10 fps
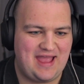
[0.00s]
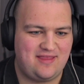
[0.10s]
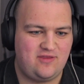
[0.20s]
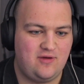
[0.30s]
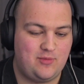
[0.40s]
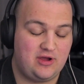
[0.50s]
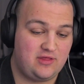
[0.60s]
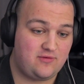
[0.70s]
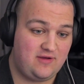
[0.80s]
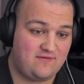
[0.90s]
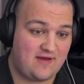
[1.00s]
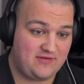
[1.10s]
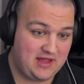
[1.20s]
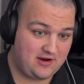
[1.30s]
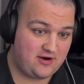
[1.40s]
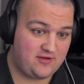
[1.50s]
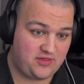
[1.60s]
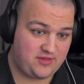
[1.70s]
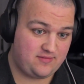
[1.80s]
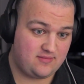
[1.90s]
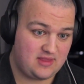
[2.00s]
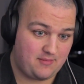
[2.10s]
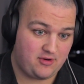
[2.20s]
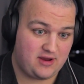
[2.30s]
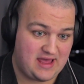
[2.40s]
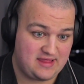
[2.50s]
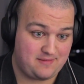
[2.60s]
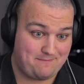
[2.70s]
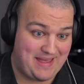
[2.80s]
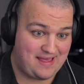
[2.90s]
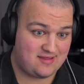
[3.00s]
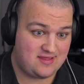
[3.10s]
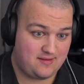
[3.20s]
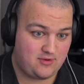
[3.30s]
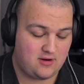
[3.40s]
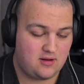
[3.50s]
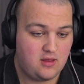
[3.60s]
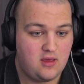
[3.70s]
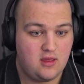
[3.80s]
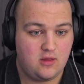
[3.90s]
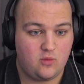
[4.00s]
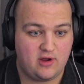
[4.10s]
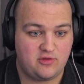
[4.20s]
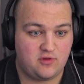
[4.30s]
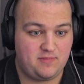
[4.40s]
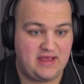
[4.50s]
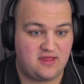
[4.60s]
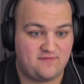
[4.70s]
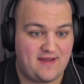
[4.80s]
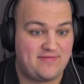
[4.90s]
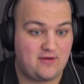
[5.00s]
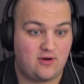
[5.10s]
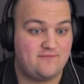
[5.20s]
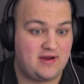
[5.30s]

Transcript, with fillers: that 2.35 gigahertz number as a max number, Whereas with PS5, they were